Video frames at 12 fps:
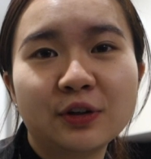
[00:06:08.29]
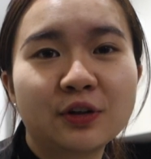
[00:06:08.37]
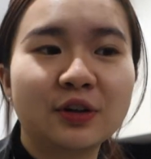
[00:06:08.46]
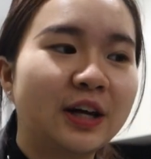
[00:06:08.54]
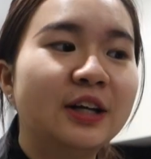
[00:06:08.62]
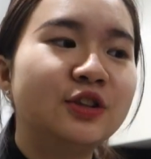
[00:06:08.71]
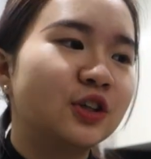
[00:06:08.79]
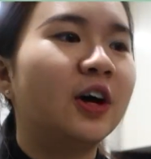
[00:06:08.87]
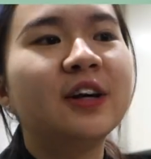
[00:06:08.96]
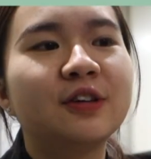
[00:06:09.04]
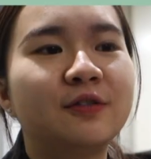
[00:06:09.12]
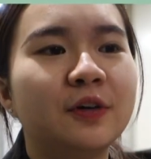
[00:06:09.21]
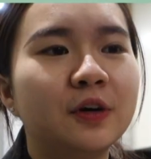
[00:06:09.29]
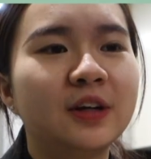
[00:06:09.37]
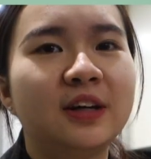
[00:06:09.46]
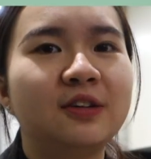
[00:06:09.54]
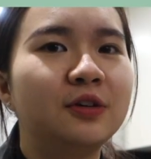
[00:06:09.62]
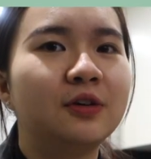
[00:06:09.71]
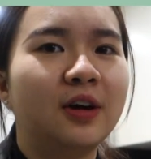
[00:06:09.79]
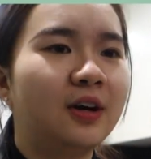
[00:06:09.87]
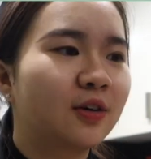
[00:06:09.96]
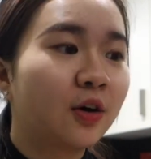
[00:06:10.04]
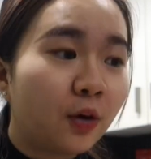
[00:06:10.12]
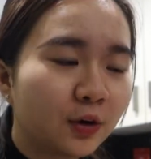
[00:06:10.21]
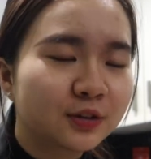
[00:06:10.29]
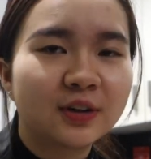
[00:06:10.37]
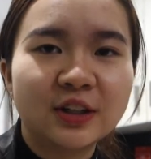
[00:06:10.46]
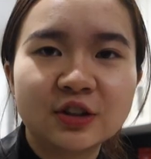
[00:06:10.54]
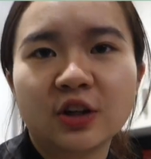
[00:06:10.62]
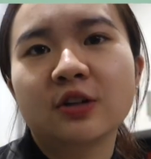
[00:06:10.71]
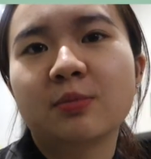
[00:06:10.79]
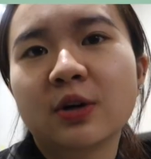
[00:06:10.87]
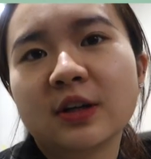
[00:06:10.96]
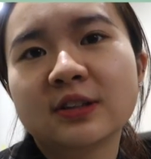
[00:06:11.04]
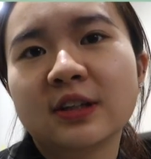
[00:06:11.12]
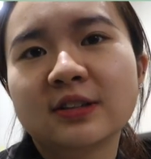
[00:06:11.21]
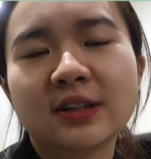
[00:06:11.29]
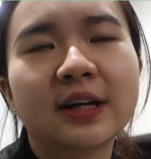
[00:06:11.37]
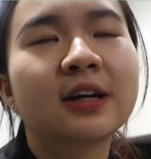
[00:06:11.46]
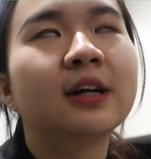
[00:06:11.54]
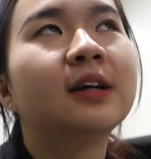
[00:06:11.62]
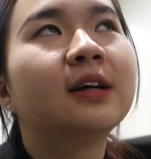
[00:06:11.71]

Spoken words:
You could enjoy the food and you also enjoy the process. Like,